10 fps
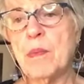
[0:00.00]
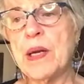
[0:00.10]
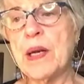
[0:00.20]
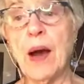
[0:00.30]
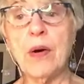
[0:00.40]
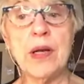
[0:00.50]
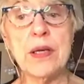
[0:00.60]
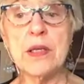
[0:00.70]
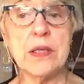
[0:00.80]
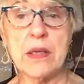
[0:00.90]
But now
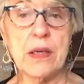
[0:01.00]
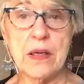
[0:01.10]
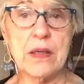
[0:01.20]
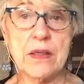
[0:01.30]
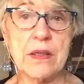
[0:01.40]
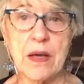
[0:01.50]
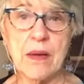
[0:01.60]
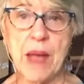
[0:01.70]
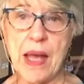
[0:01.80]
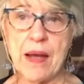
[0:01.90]
he's a
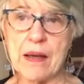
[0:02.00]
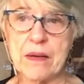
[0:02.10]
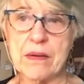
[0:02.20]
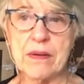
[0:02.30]
man,